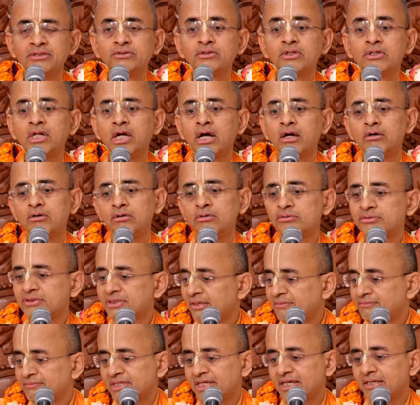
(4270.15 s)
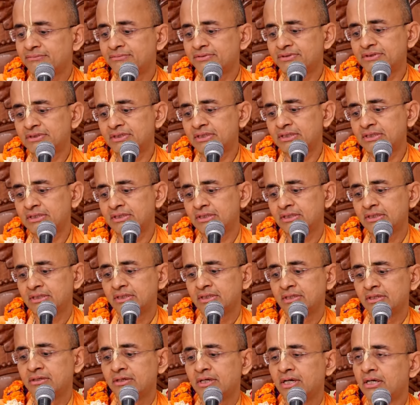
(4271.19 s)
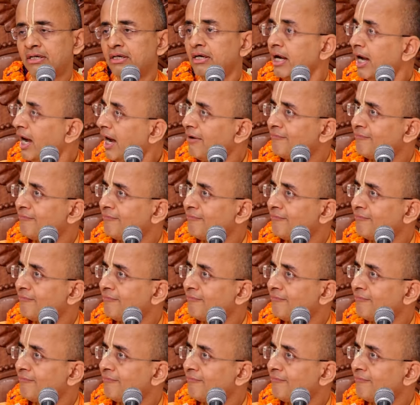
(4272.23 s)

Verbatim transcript: So now sometimes uh, uh,